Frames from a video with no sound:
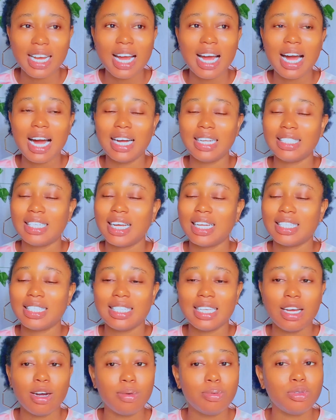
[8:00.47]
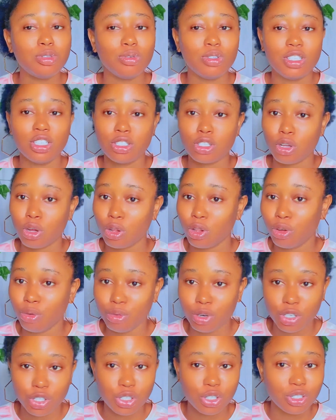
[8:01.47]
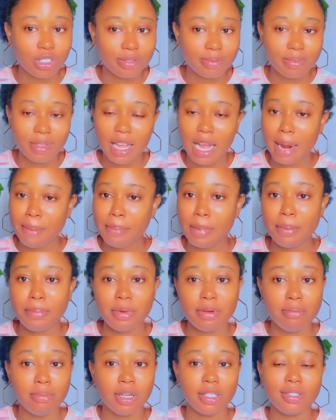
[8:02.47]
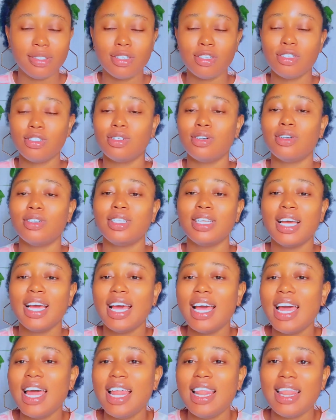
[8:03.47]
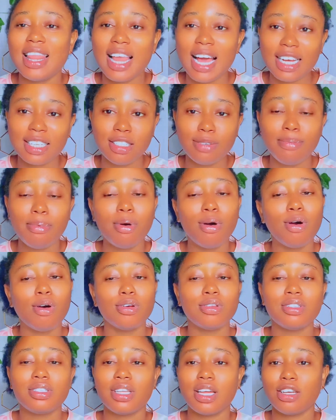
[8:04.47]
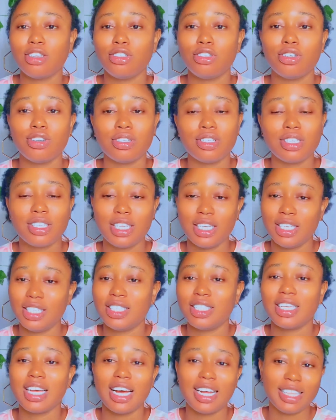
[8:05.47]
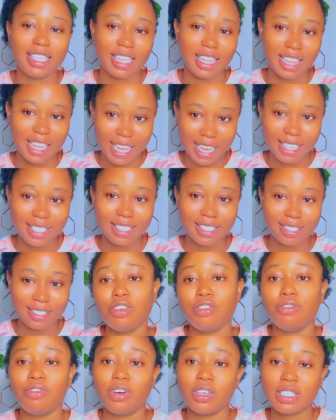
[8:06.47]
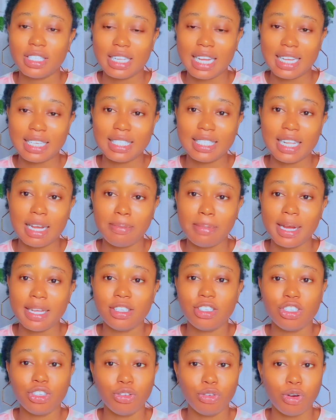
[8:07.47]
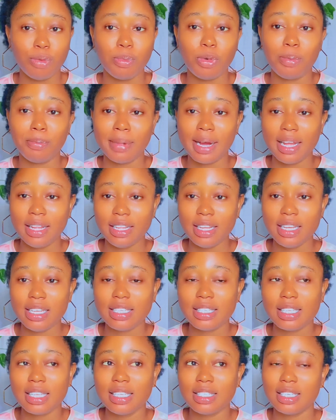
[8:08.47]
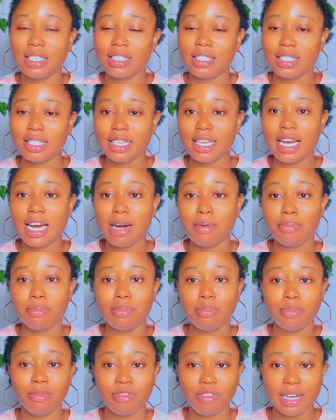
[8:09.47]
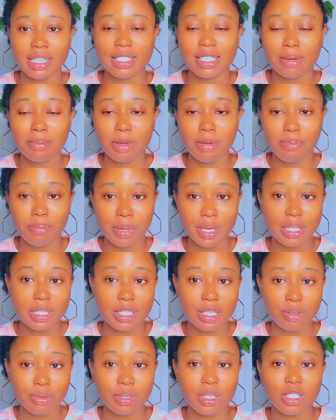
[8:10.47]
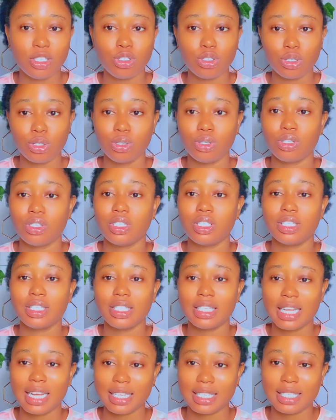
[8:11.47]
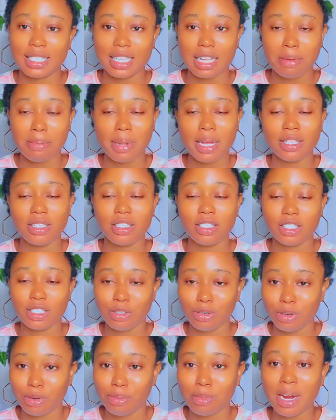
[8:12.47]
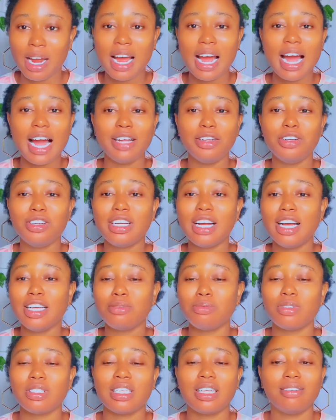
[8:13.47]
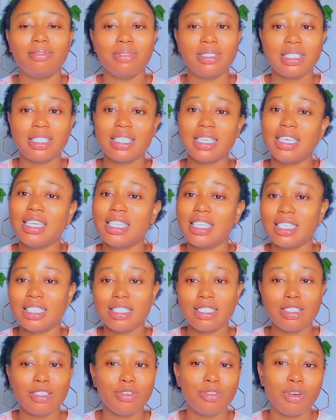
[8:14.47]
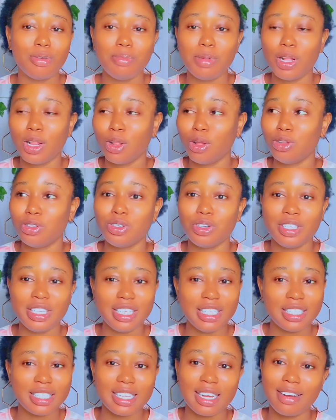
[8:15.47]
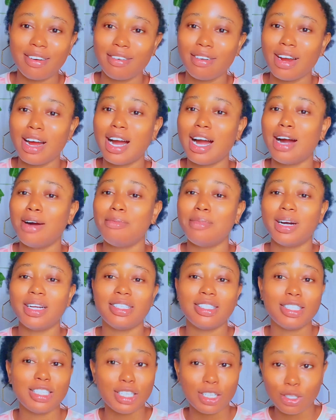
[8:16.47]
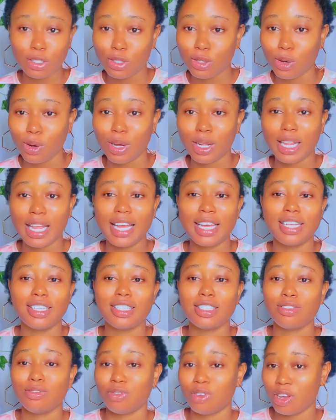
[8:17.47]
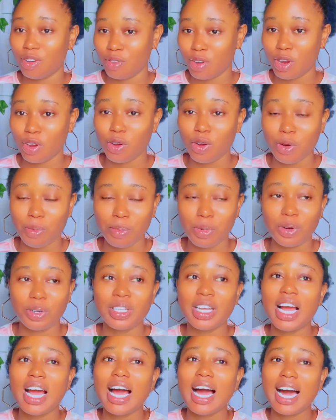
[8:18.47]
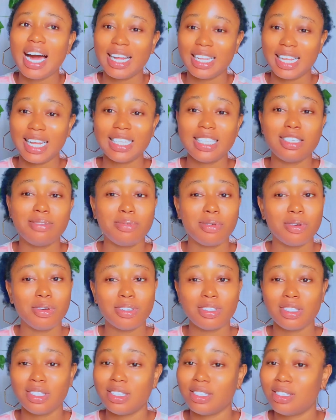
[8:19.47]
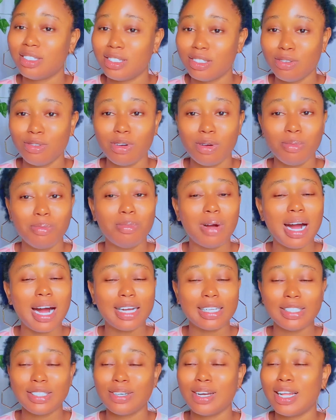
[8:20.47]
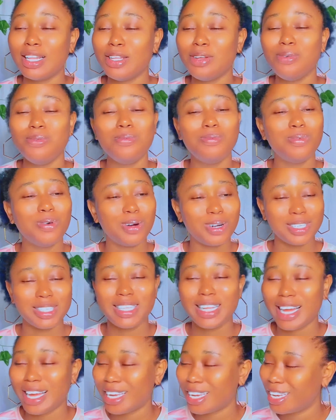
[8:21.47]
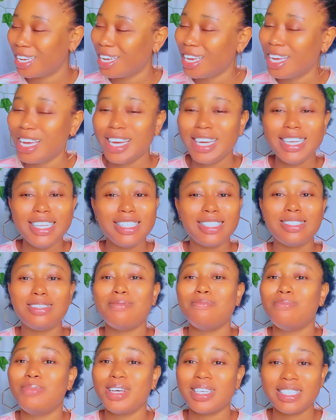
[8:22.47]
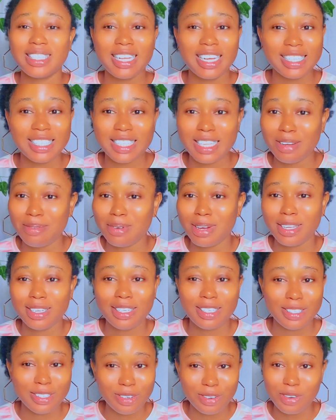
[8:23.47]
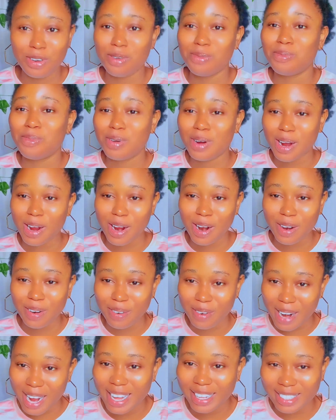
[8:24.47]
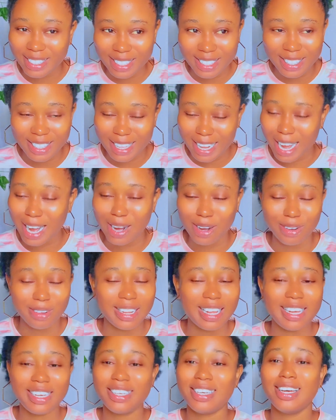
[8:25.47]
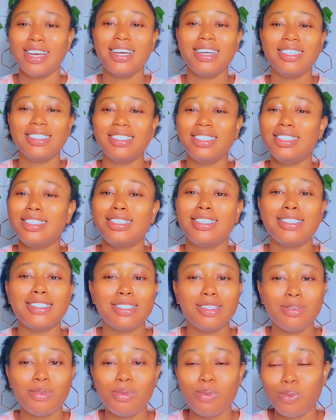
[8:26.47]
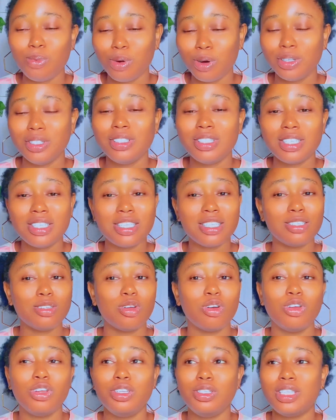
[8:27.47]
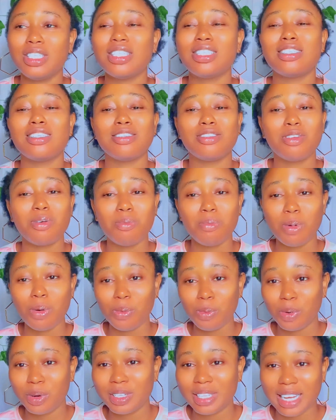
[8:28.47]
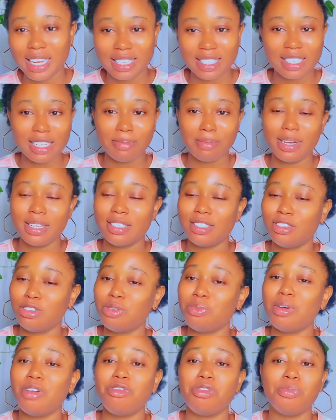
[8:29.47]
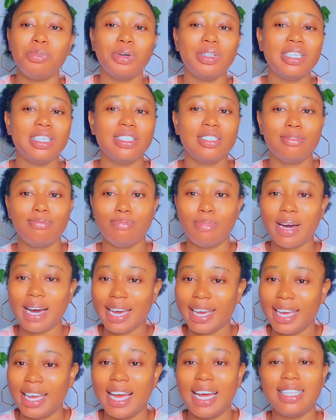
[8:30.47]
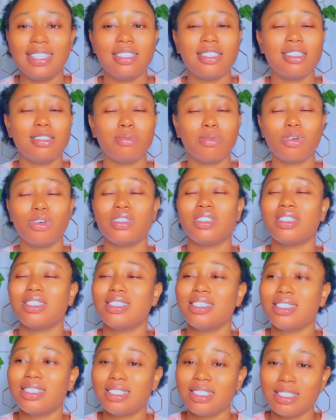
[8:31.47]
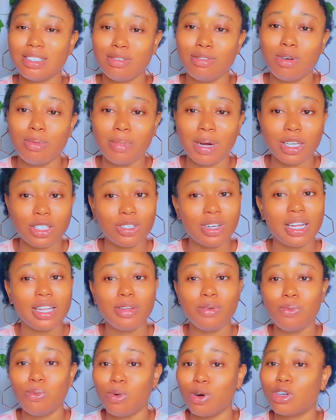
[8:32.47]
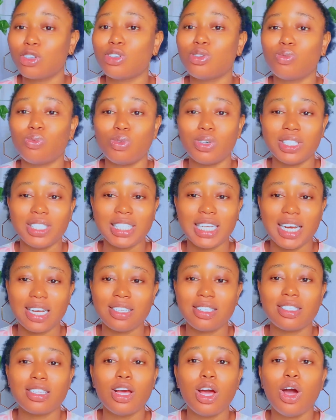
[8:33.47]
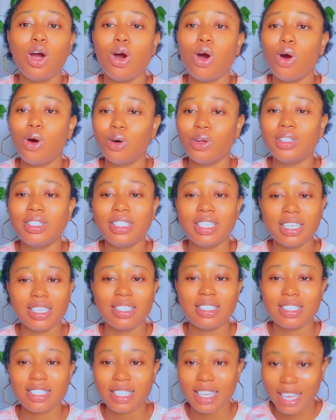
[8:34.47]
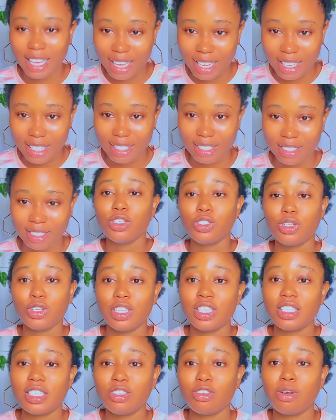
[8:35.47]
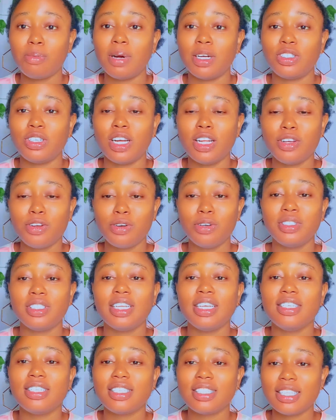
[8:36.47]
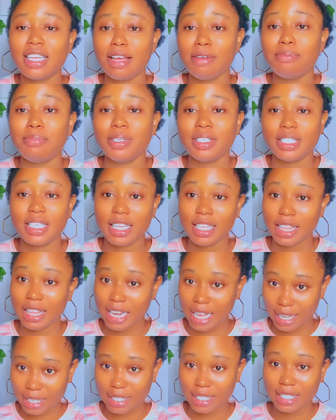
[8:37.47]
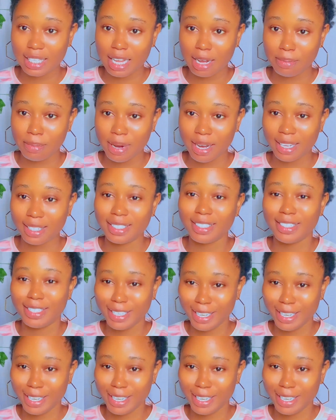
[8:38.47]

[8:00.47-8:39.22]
and that helps with discoloration, hyperpigmentation, enlarged pores, textured skins, and the likes. first niacinamide serum on my list is the Tiam vitamin B3 source niacinamide serum. I know you guys must have been seeing this serum a lot on Instagram and TikTok. Like, it is very common, and that is because this serum actually works. Like, it's the best niacinamide serum right now. Like, this is the one, this is the number one niacinamide serum everybody is buying, and this is because this serum actually works wonders on the skin. So this serum actually contains 10% niacinamide.